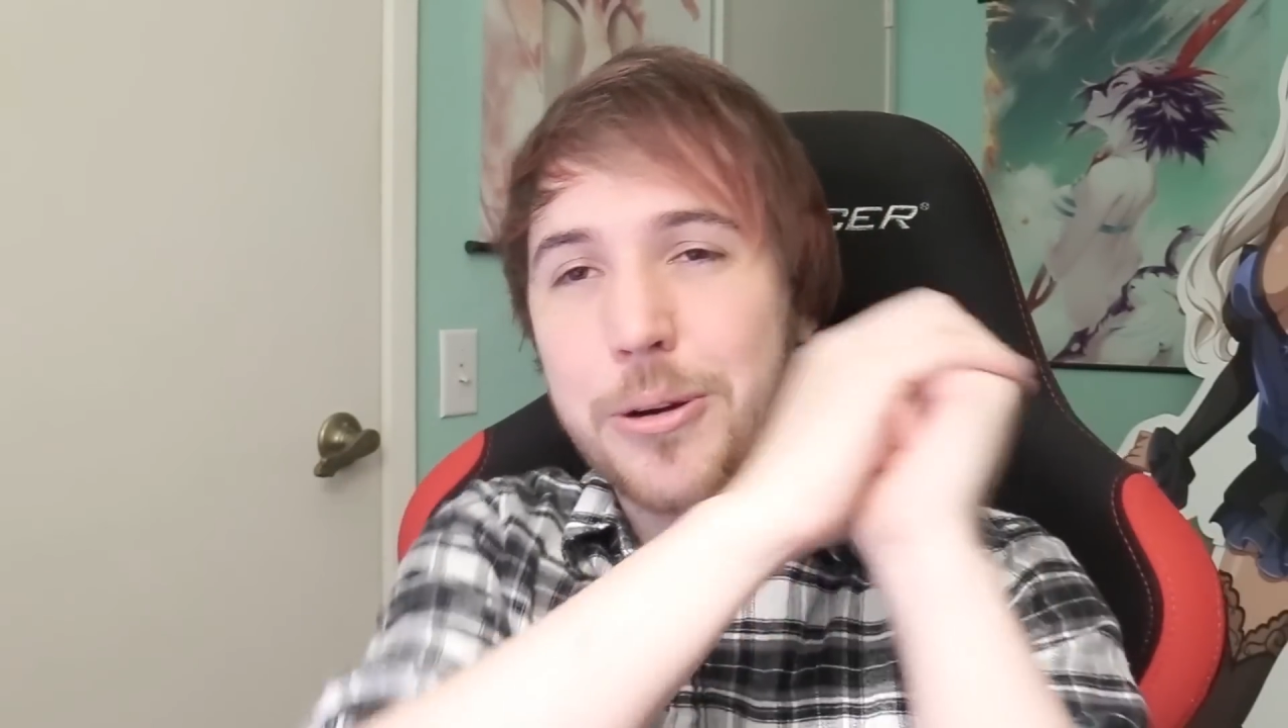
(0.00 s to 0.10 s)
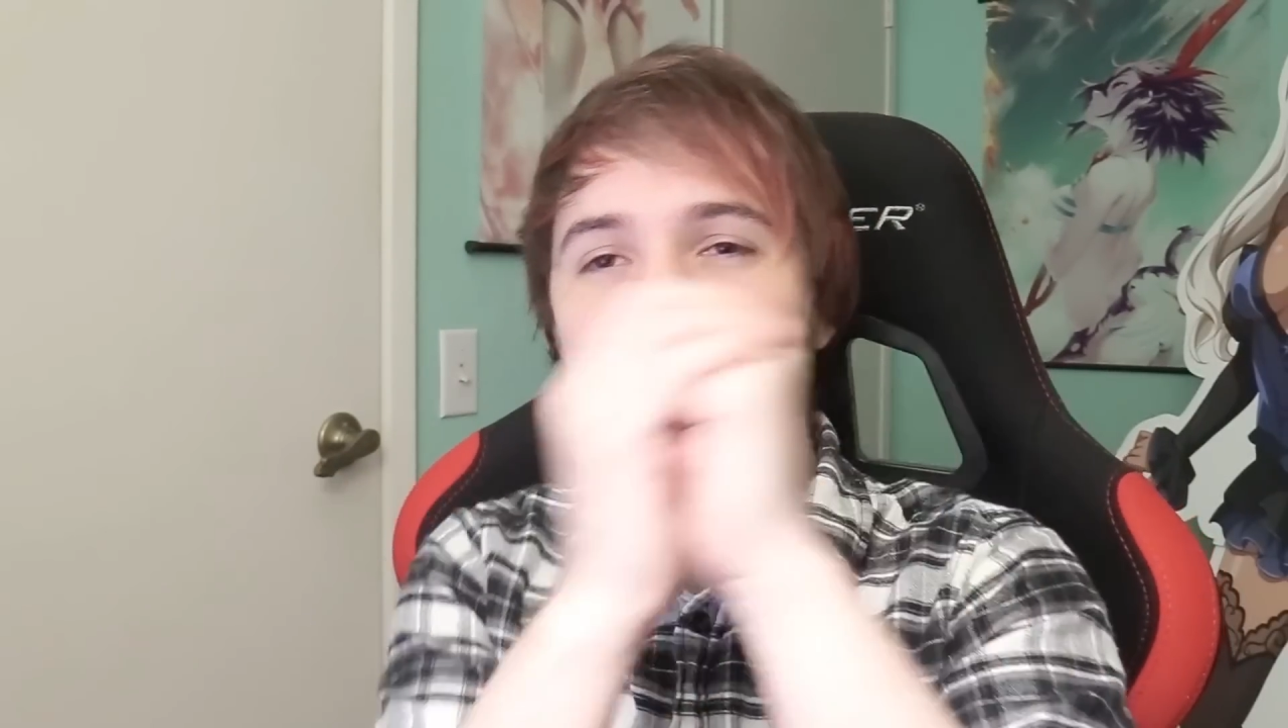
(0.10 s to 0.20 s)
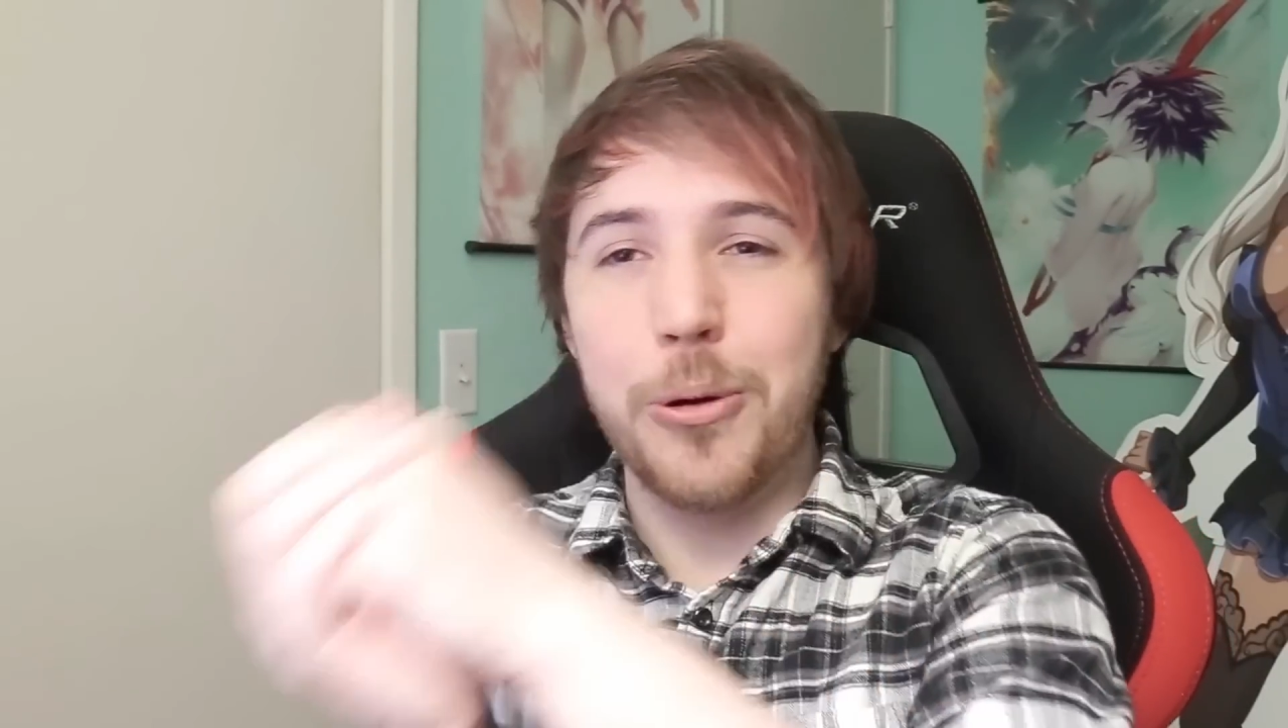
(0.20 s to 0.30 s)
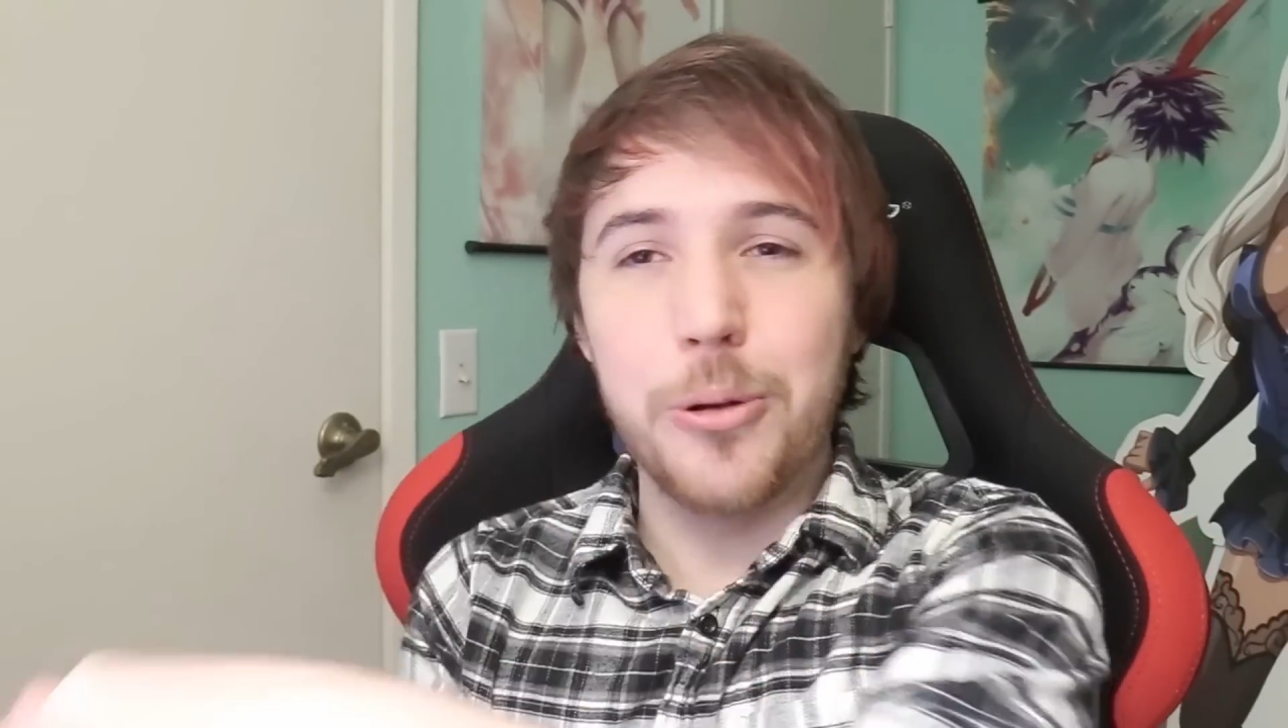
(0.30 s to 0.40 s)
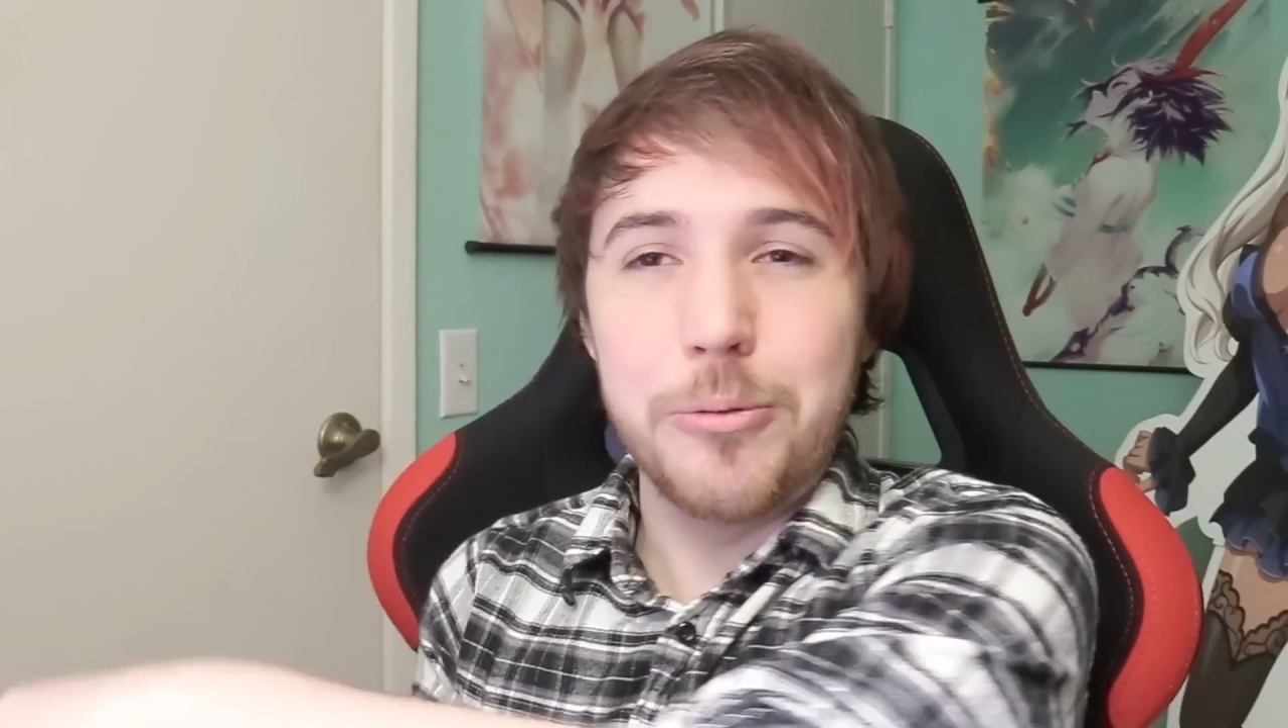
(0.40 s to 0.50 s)

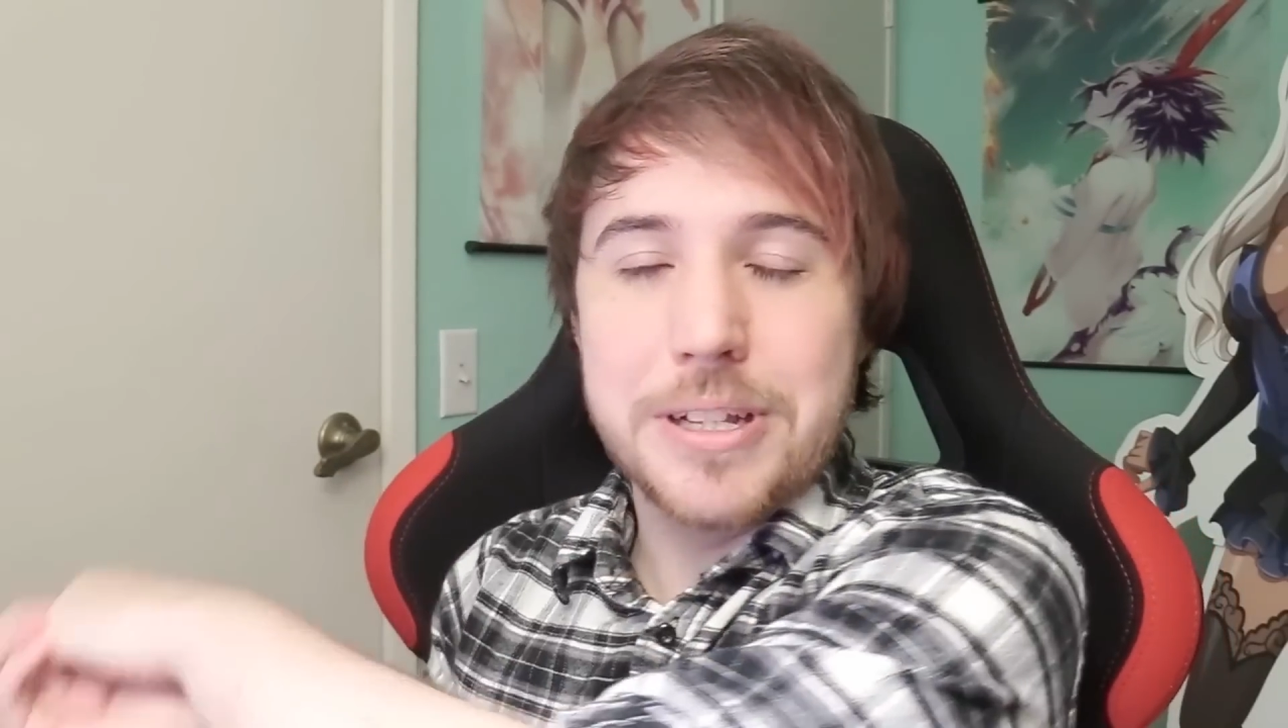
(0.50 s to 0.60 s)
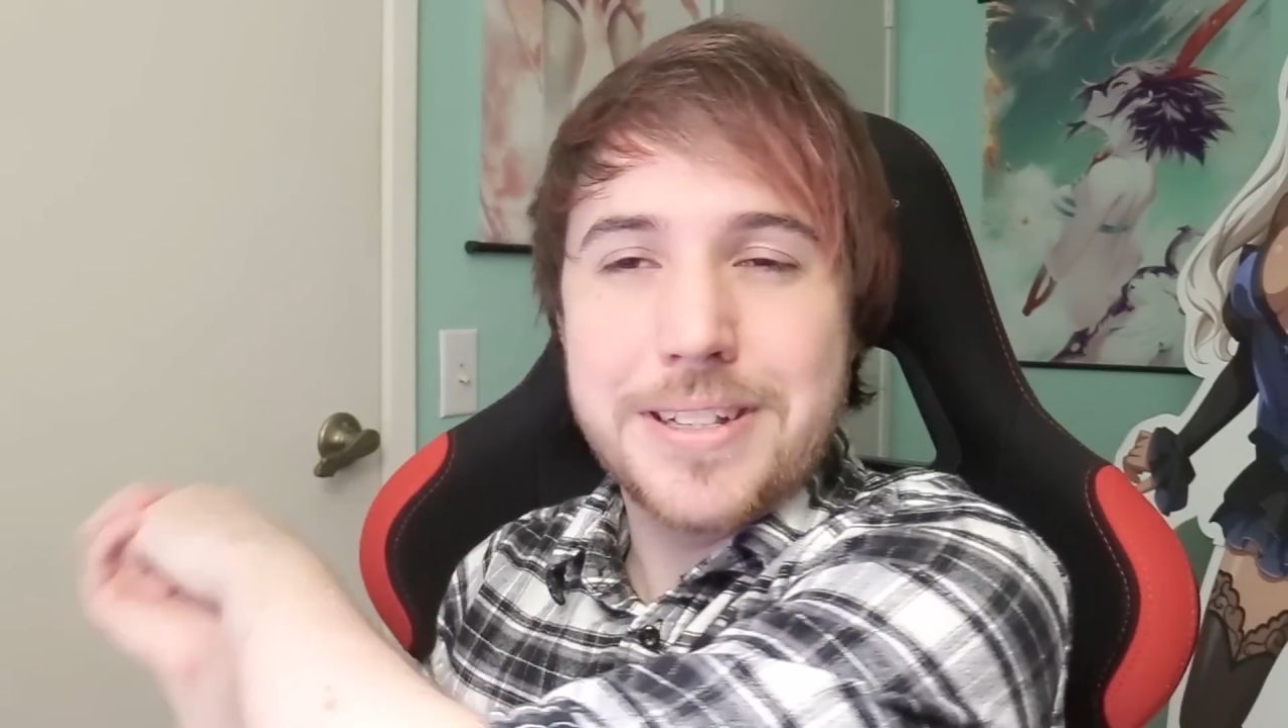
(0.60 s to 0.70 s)
cool